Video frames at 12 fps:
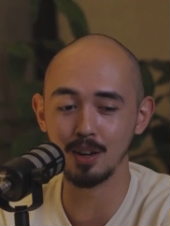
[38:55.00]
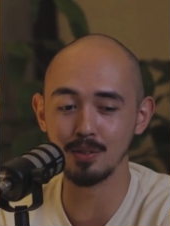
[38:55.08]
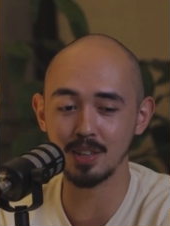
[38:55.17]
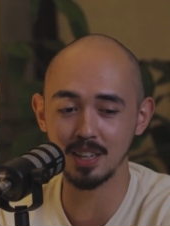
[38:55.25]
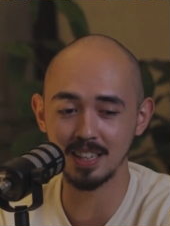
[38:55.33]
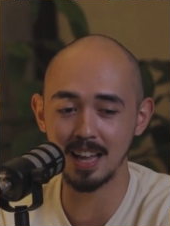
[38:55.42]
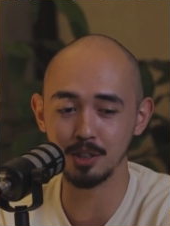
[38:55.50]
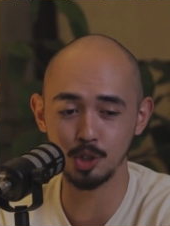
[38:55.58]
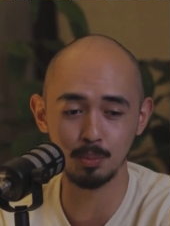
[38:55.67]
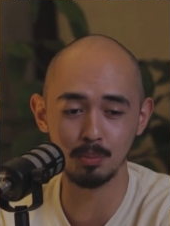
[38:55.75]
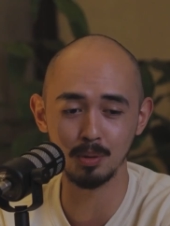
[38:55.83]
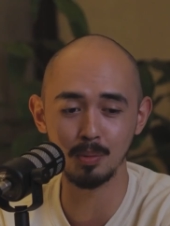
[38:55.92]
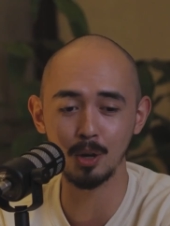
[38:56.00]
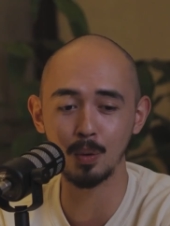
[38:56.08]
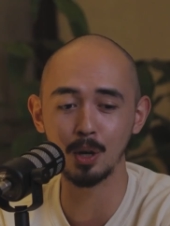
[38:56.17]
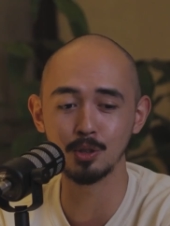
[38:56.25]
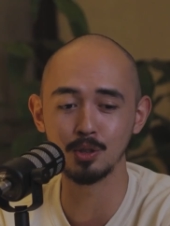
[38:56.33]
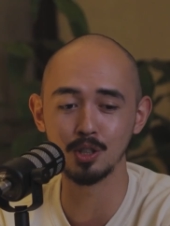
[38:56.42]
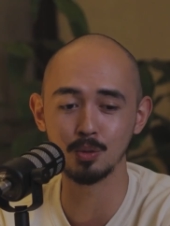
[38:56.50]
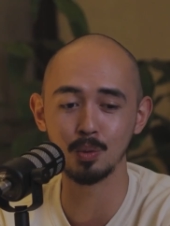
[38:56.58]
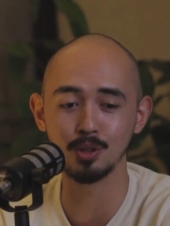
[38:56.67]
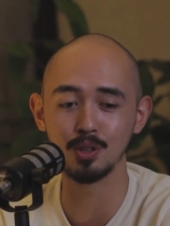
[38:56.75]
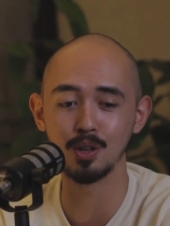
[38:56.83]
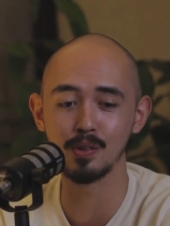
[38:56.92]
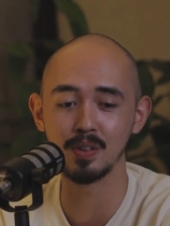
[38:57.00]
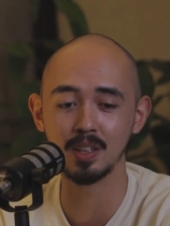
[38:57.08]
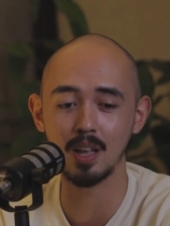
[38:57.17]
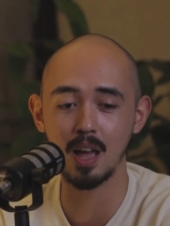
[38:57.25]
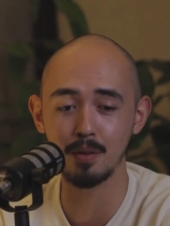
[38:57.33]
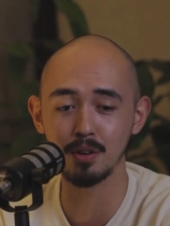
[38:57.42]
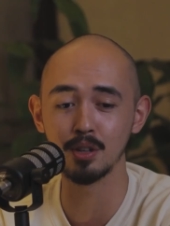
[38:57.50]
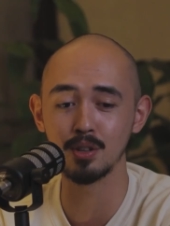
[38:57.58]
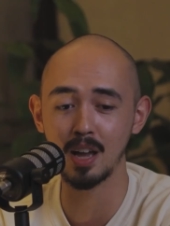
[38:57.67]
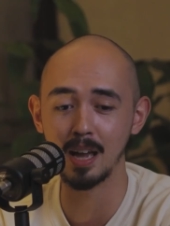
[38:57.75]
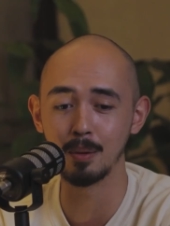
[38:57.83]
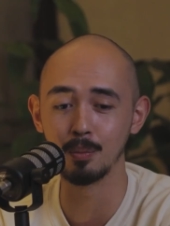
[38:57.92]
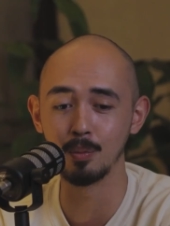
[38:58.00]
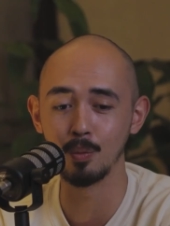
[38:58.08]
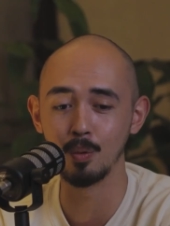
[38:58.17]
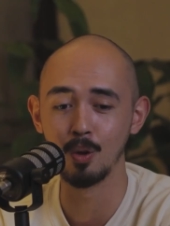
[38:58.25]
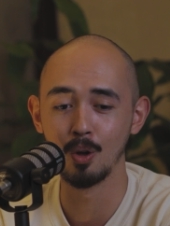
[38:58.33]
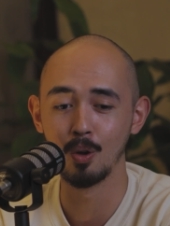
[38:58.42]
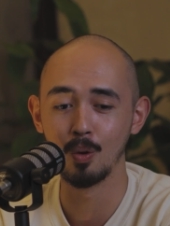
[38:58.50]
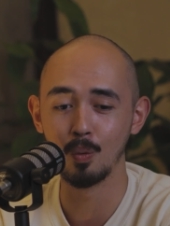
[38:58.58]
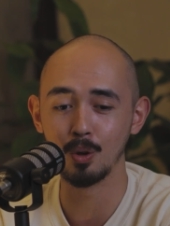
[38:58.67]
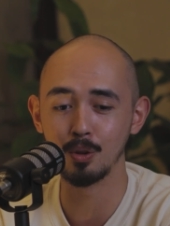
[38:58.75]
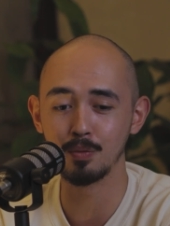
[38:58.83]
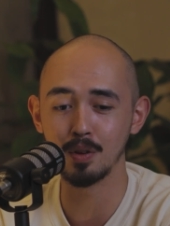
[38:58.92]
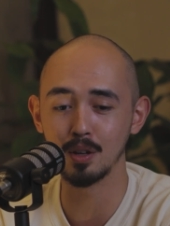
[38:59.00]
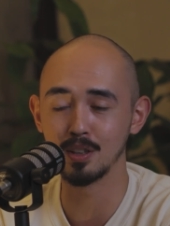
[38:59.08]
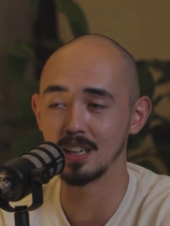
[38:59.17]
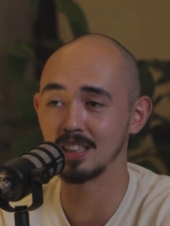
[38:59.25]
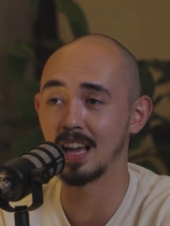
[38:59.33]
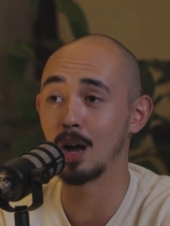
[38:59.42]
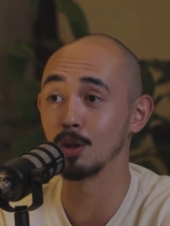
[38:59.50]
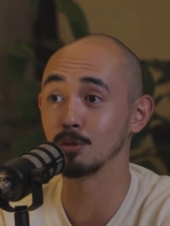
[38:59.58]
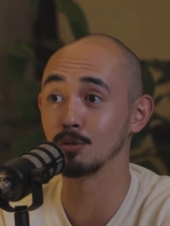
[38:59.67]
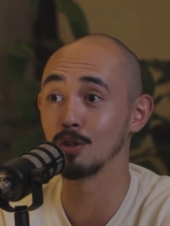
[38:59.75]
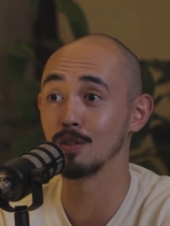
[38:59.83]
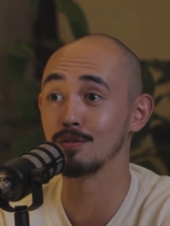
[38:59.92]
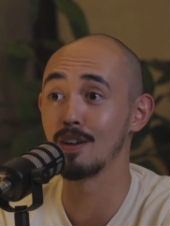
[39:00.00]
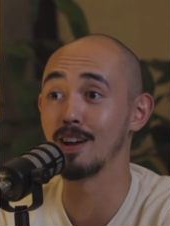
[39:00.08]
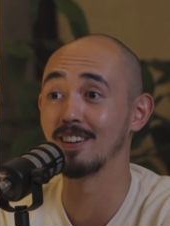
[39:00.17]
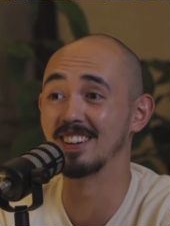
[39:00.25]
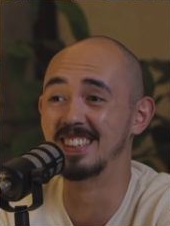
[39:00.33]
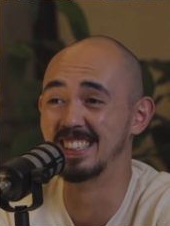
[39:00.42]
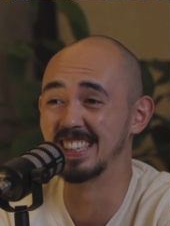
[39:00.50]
love that analogy. But my question is, was there ever a time when you felt like the house was on fire?